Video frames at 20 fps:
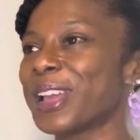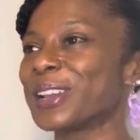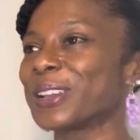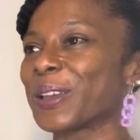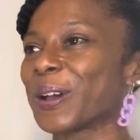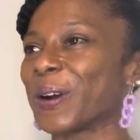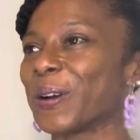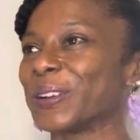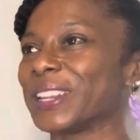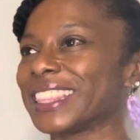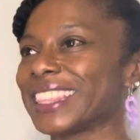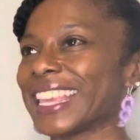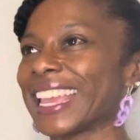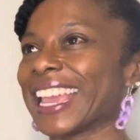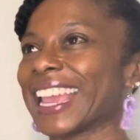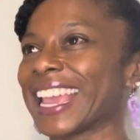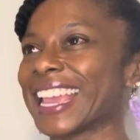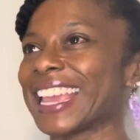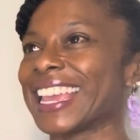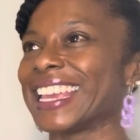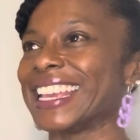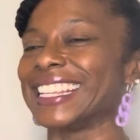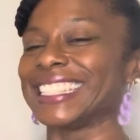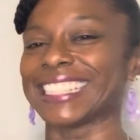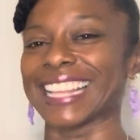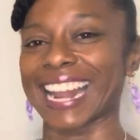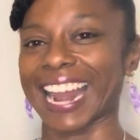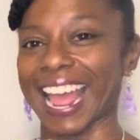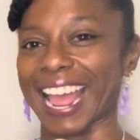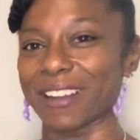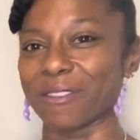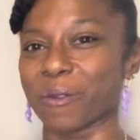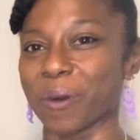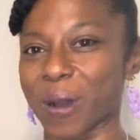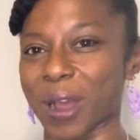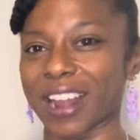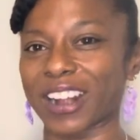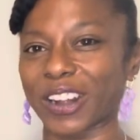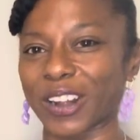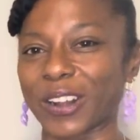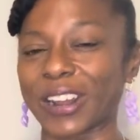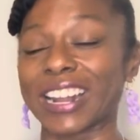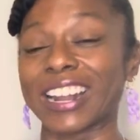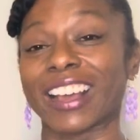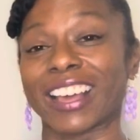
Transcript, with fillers: The only thing is that I want her in